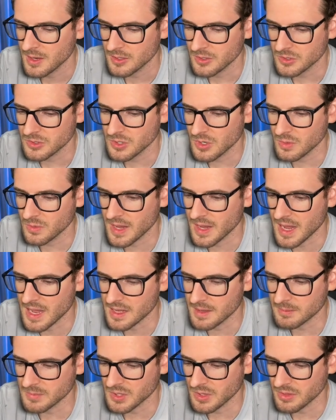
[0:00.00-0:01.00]
Don't add
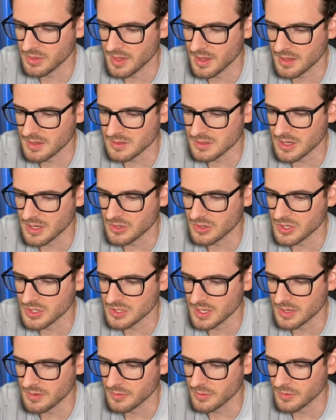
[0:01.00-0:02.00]
them to things that are just
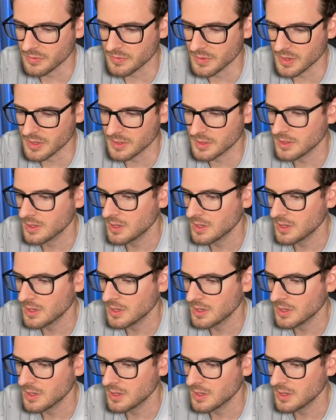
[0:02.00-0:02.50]
like for fun.